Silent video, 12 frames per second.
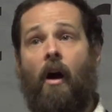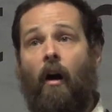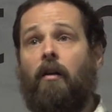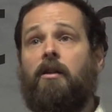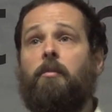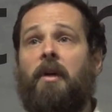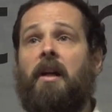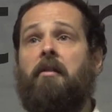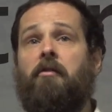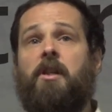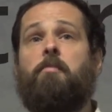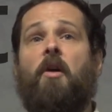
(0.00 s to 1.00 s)
ultimately
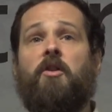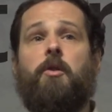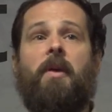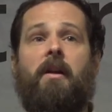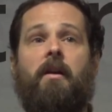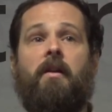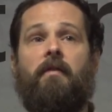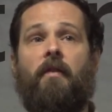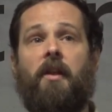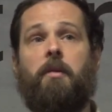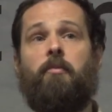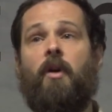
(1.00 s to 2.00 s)
responsibility for
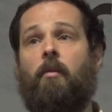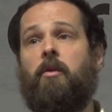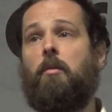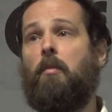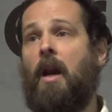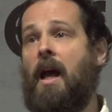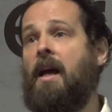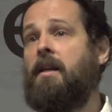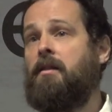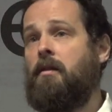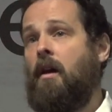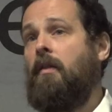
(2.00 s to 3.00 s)
this problem
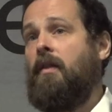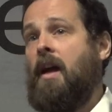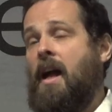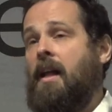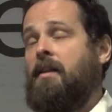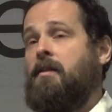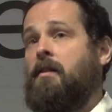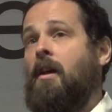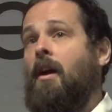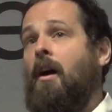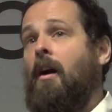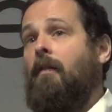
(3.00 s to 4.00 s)
lies not in the hands
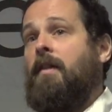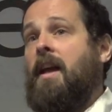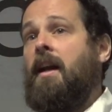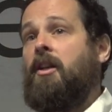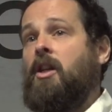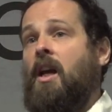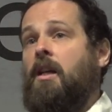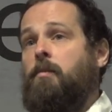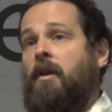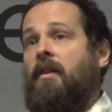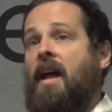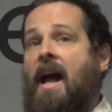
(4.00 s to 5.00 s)
of the NHS,
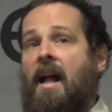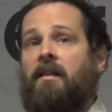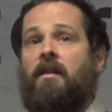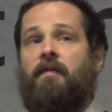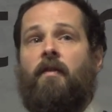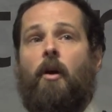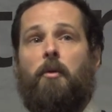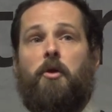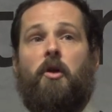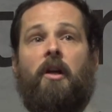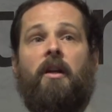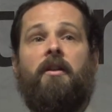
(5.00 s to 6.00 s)
but in the hands of the
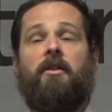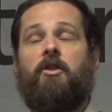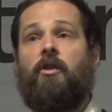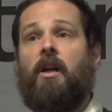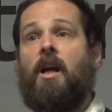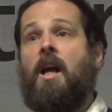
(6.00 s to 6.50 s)
pharmaceutical industry.